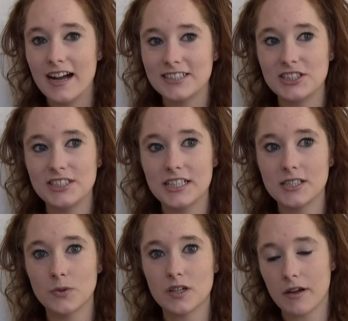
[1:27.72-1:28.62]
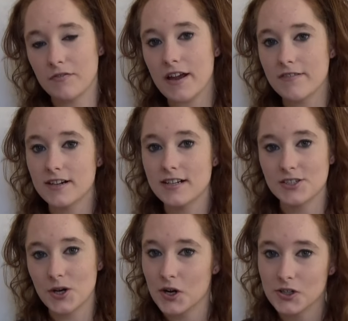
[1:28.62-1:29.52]
She is one of my favourite
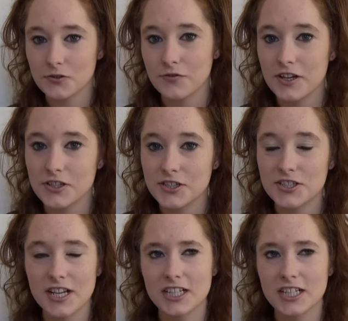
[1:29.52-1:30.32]
historical figures,